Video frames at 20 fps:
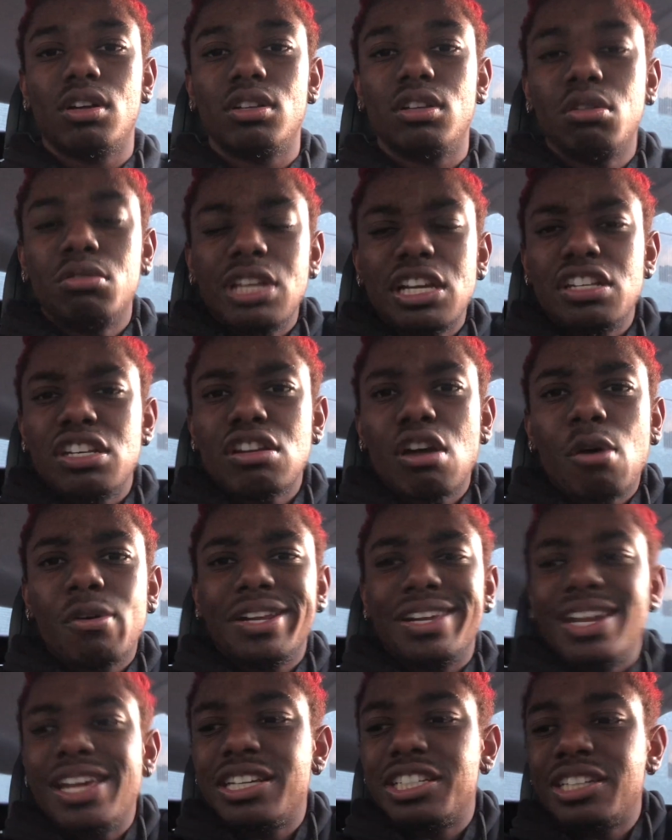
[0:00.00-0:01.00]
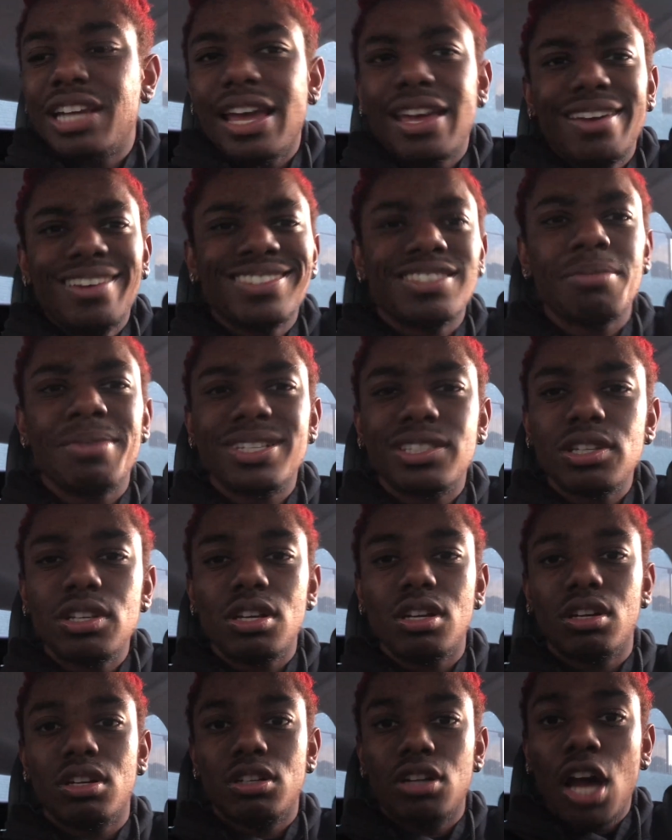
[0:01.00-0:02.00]
You think she gonna initiate intimacy?
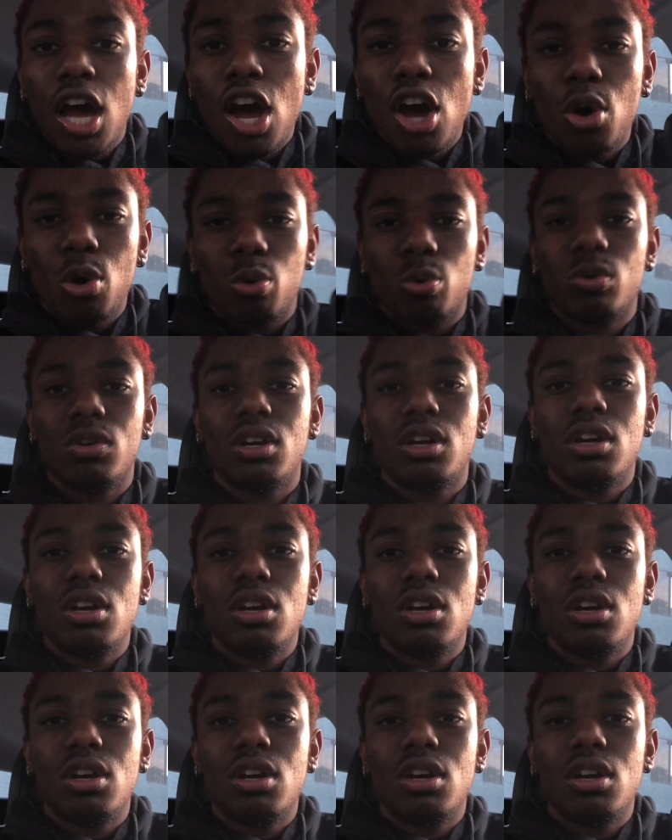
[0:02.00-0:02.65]
No,